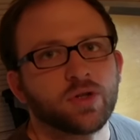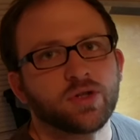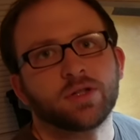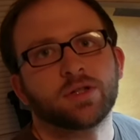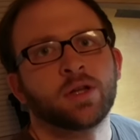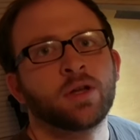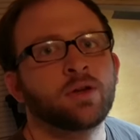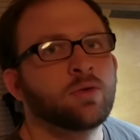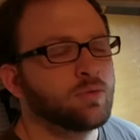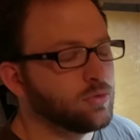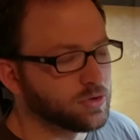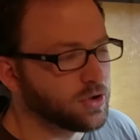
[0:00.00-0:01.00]
which is
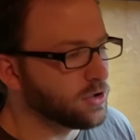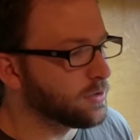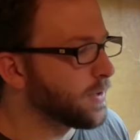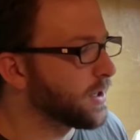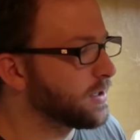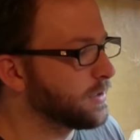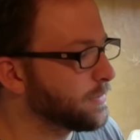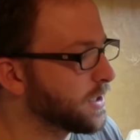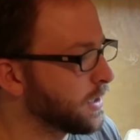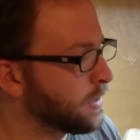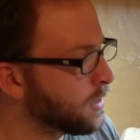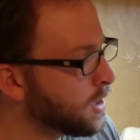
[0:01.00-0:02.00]
we'll talk about in a
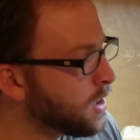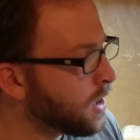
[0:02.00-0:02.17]
minute.